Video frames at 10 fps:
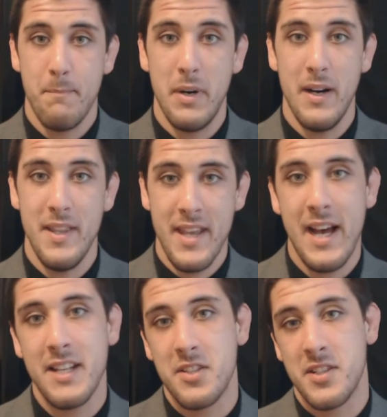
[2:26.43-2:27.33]
but
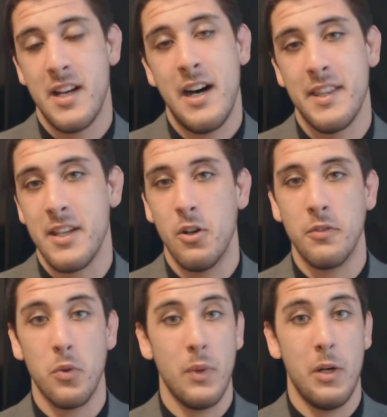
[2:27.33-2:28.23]
that is not the
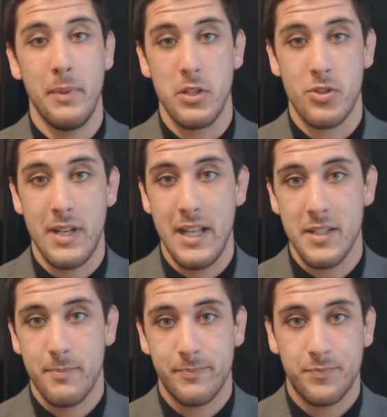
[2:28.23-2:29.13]
overwhelming
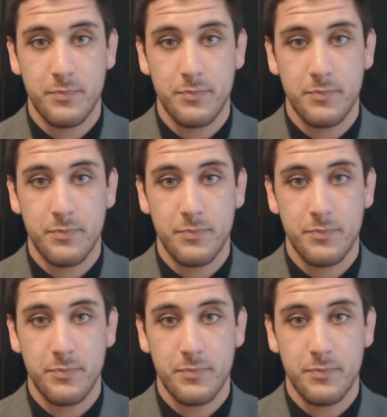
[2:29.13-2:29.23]
trend.